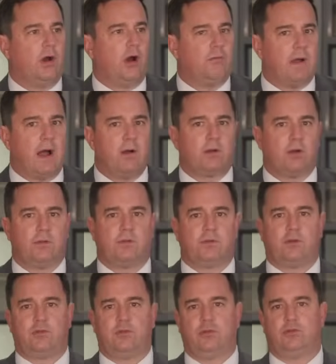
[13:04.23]
of our
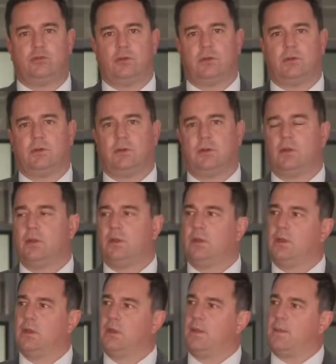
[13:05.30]
Constitution.
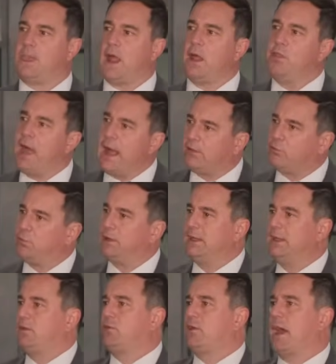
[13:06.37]
And that's what
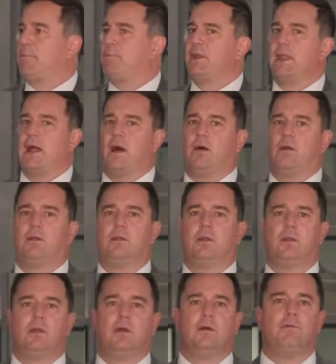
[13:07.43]
needs to happen now.
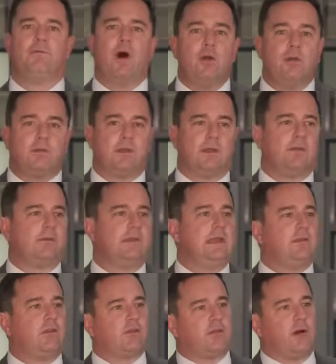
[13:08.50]
Voters
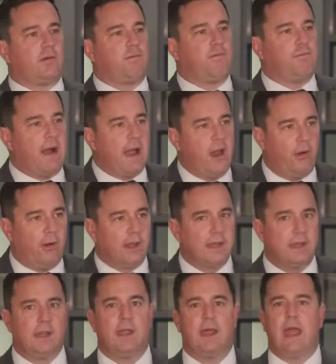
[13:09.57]
need to start
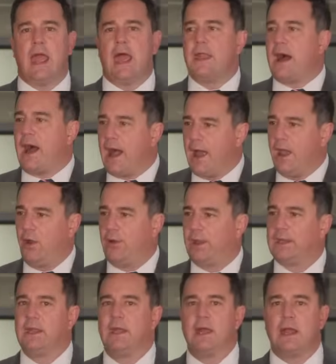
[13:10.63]
firing and
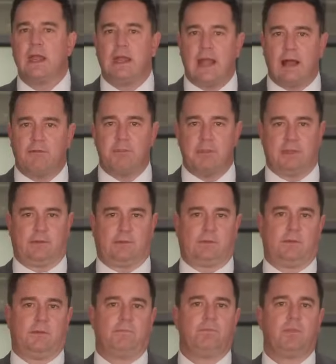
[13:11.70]
hiring governments.